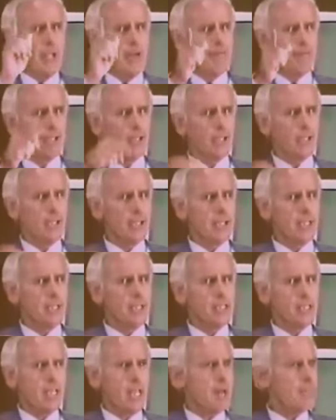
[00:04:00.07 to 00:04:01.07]
never going to
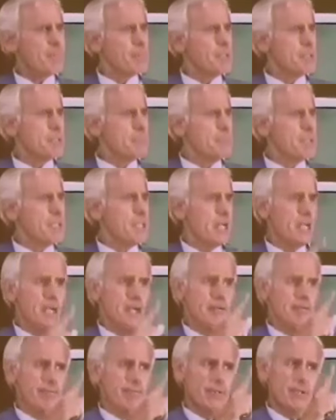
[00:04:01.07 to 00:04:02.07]
let this happen to me
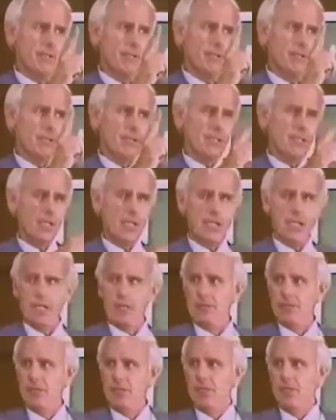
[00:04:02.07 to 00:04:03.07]
ever again.
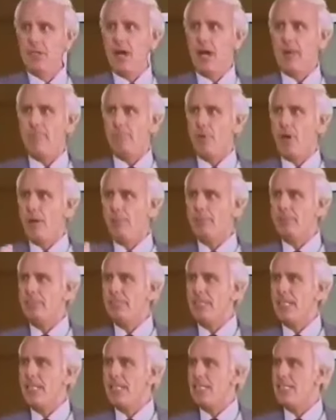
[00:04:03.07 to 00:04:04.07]
I
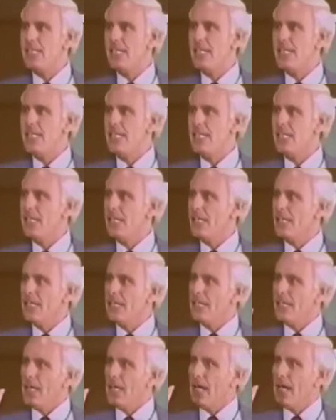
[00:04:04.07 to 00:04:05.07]
promised that day
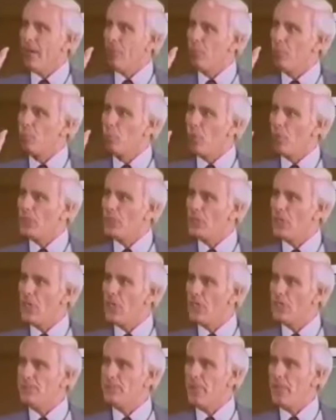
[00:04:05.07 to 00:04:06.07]
I would work as
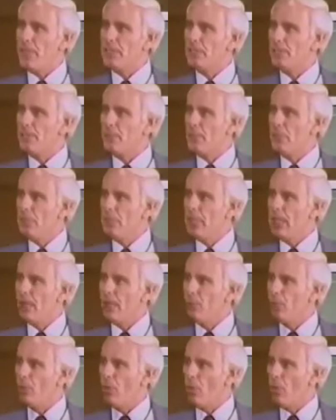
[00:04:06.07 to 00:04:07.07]
hard as possible
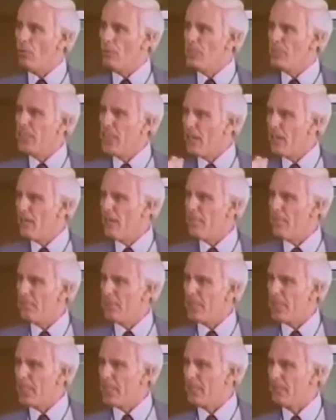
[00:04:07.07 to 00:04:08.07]
and would always carry
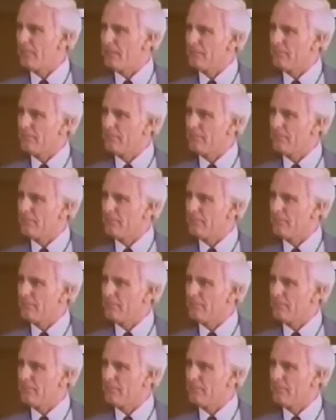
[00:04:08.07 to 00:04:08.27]
plenty.